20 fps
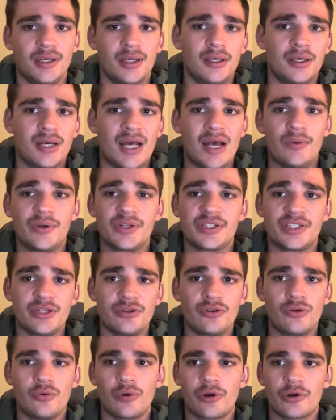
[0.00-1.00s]
I will continue
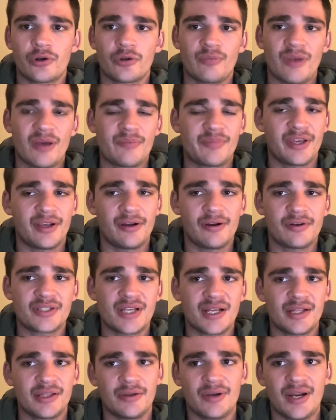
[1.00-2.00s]
to work with my peers
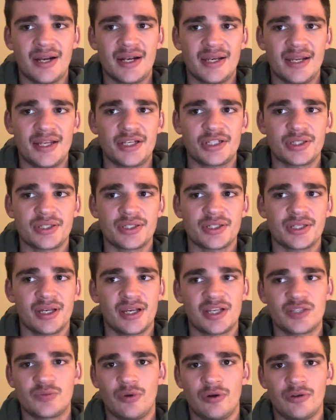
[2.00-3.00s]
at the United Nations,
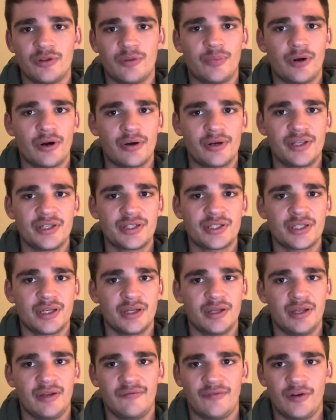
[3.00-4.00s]
as well as the parties
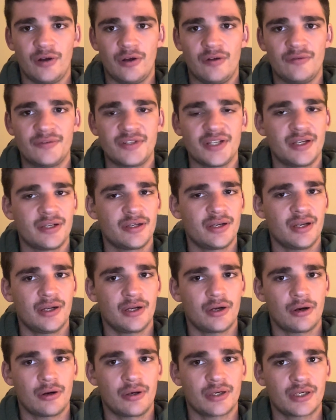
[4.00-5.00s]
involved in
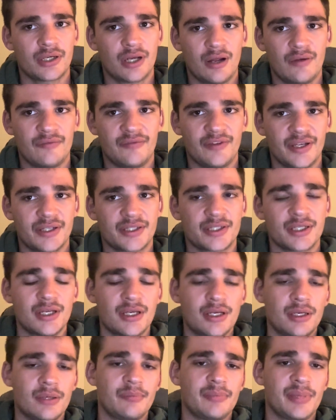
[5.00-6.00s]
current conflict.
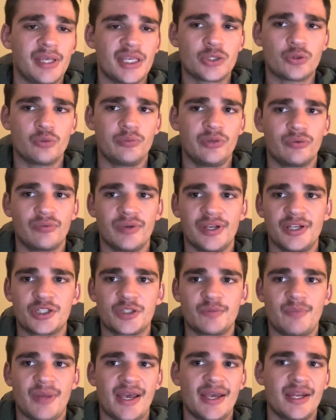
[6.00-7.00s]
Peace will be reached
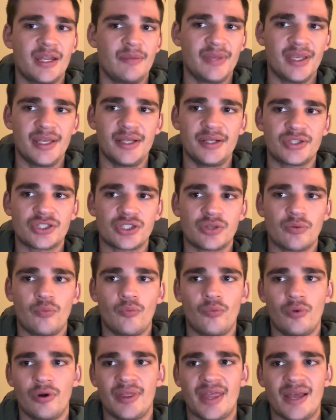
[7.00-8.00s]
by any means,
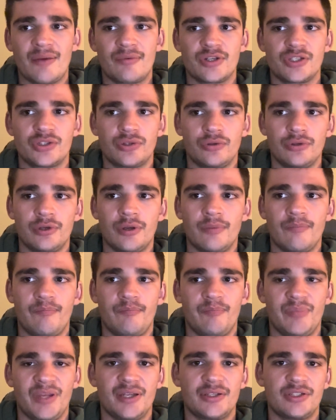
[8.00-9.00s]
where that result
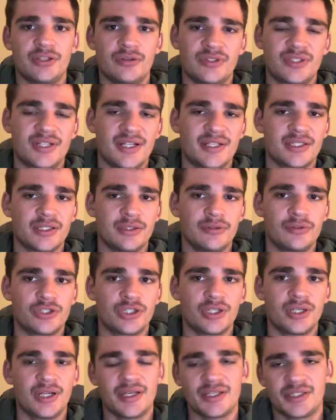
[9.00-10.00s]
be a two-state
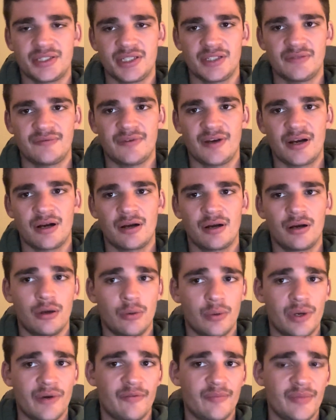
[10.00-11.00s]
solution, a ceasefire, or
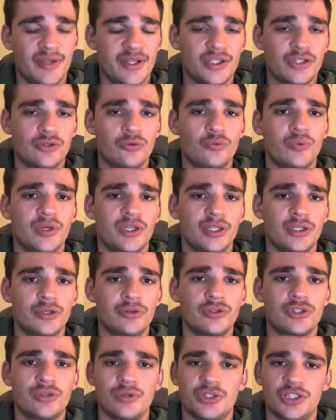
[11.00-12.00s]
whatever means we can use
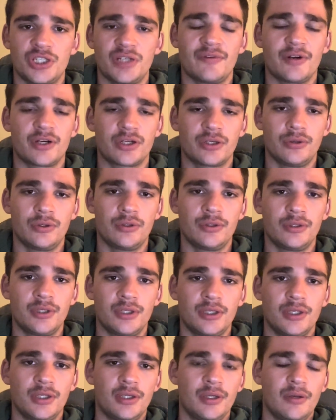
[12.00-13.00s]
to achieve our goal.
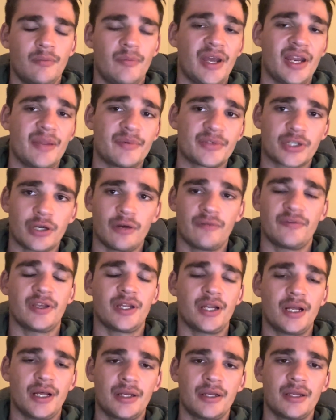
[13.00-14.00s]
My name is Kofi
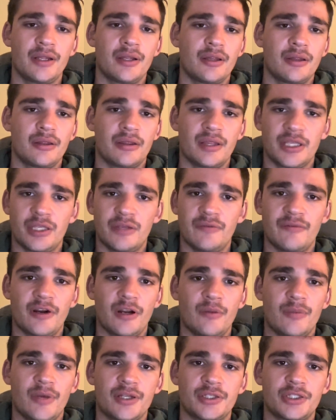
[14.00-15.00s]
Annan. Thank you very
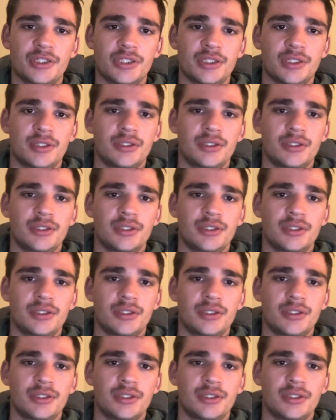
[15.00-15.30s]
much,